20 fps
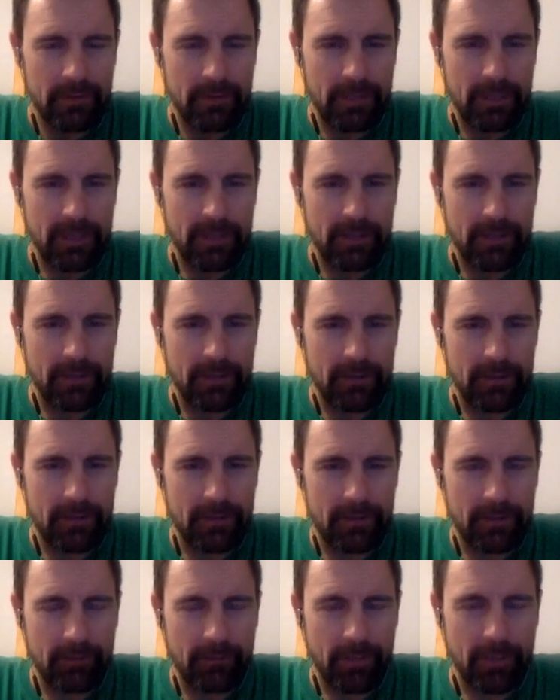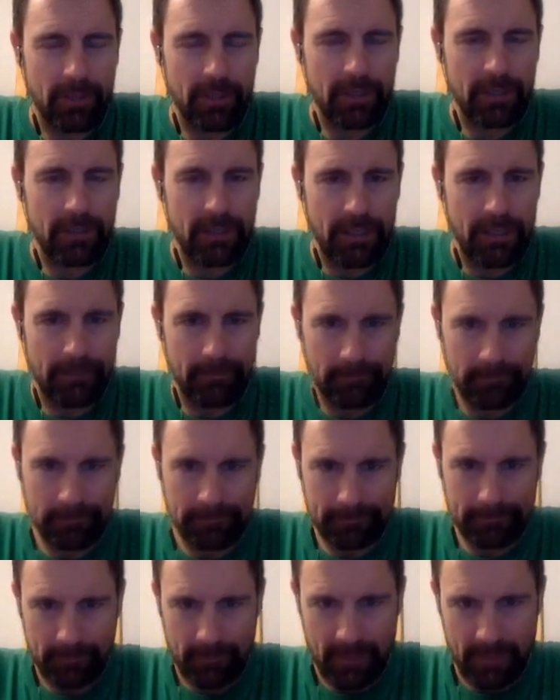parking lot.
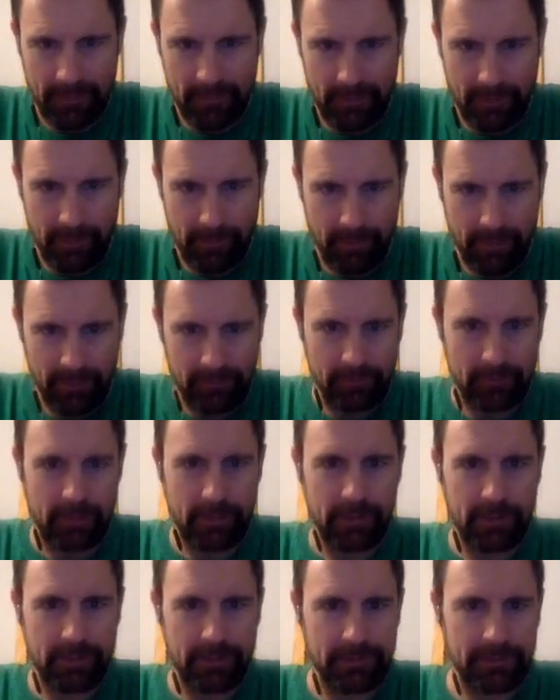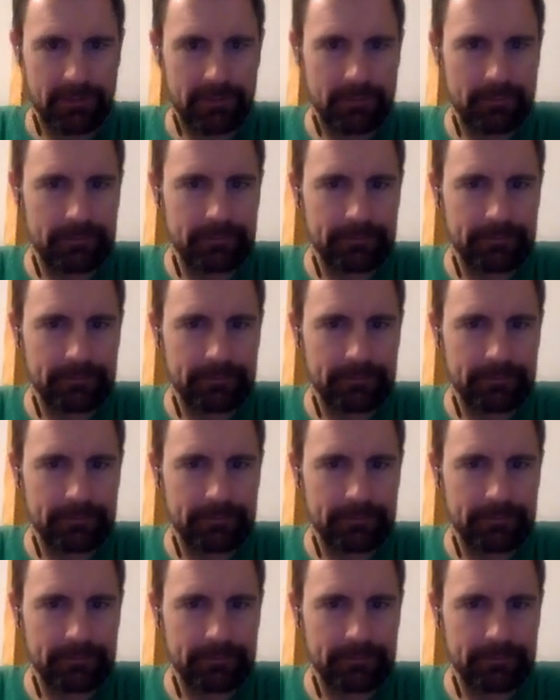That's on a Petzl harness.